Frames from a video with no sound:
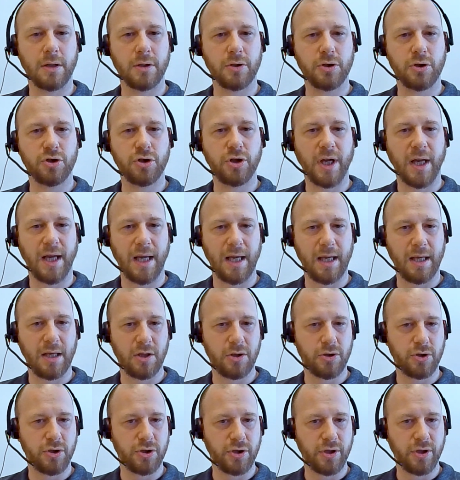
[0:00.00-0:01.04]

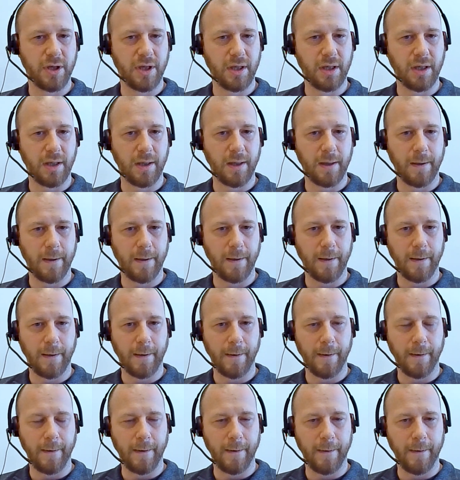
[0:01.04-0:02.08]
change the
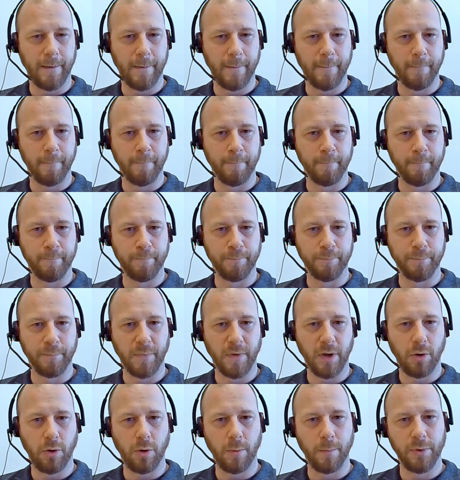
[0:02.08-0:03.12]

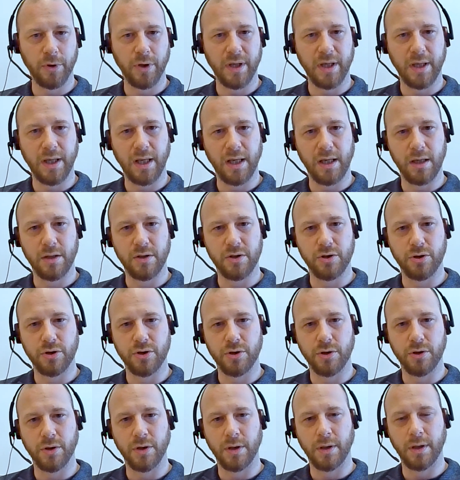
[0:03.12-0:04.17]

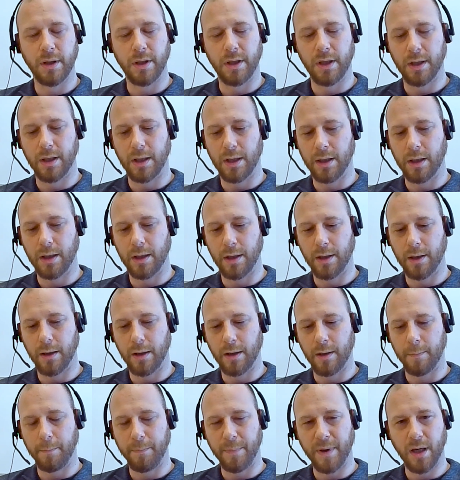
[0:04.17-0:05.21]
communication
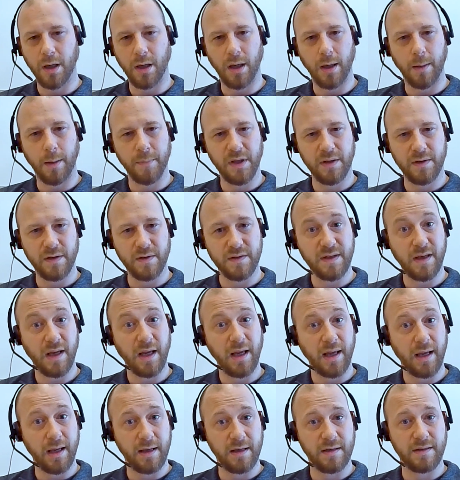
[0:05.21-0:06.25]
parameters,
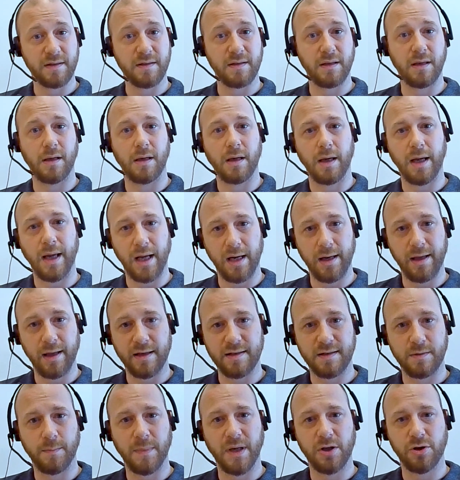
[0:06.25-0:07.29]
as
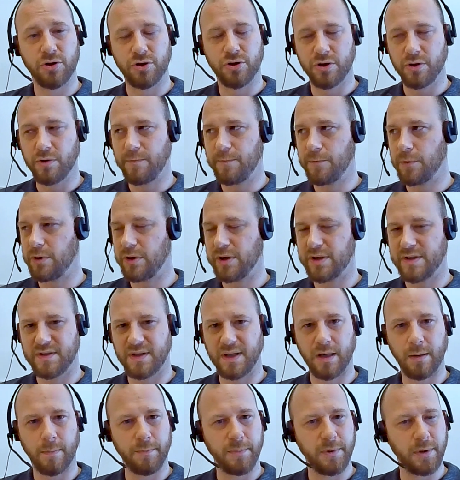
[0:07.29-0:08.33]
Alex mentioned. For
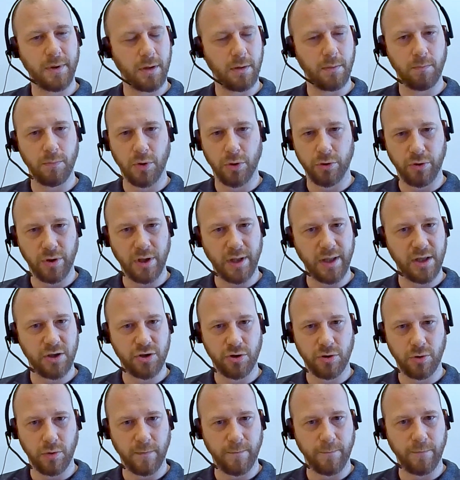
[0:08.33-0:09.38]
example,
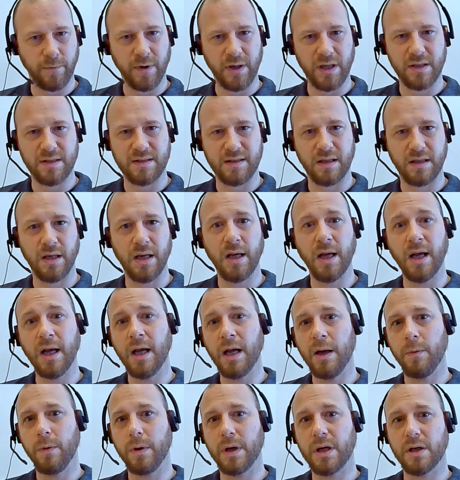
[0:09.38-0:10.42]
modulation of frequency.
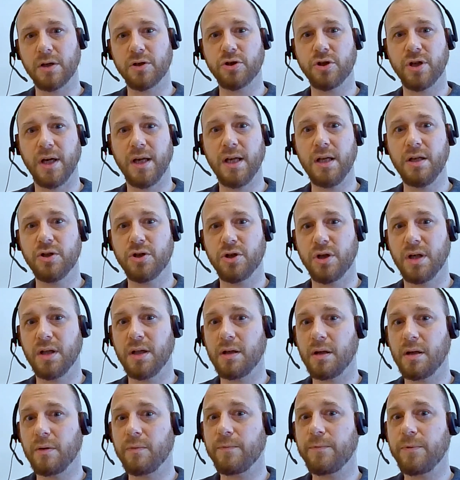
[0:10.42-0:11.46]
We can change
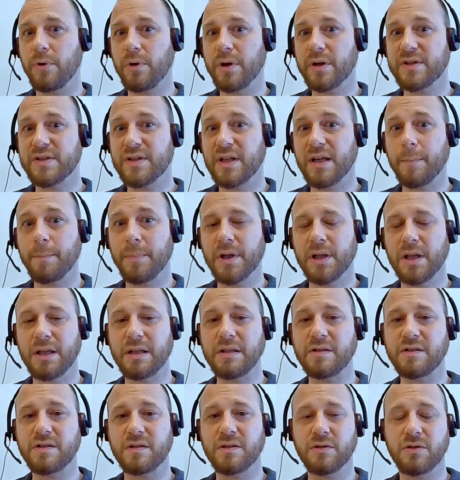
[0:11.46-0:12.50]
it and, for example,
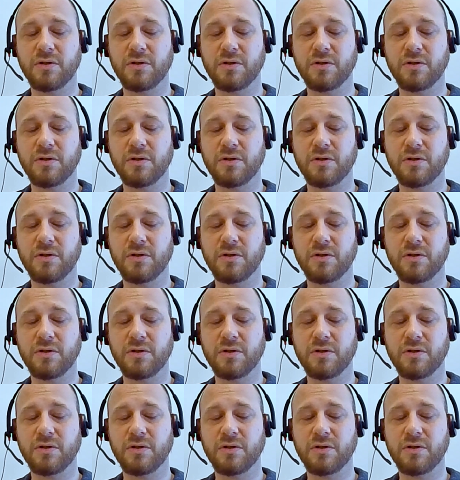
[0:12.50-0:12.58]
listen